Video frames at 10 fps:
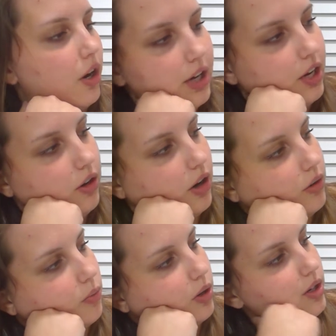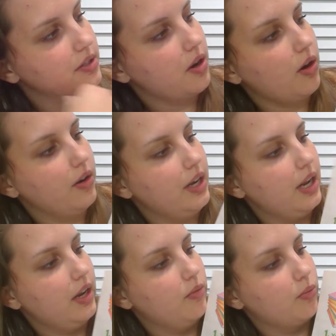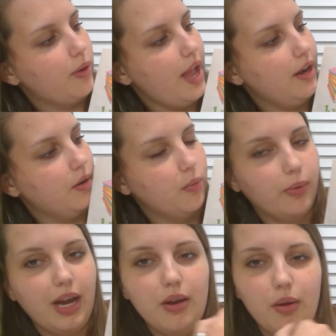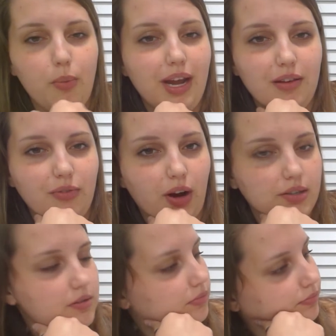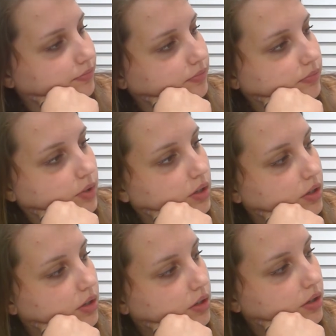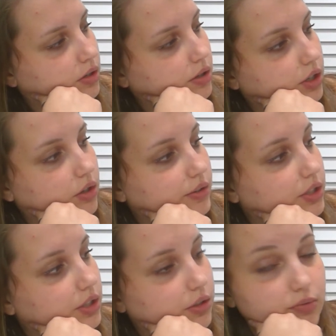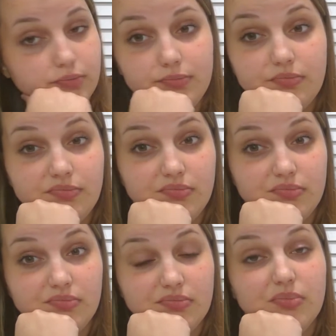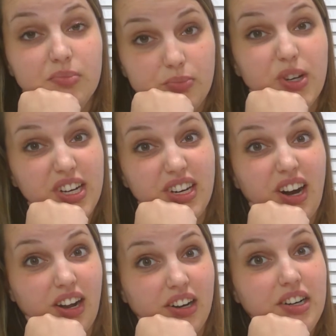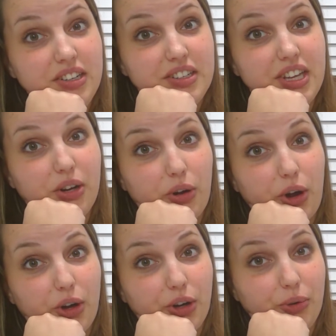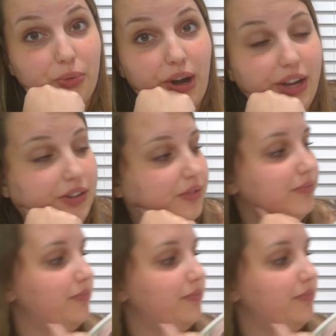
our kindergarten word is already in red, waiting, waiting for us. You know what to do. We need our kindergarten red.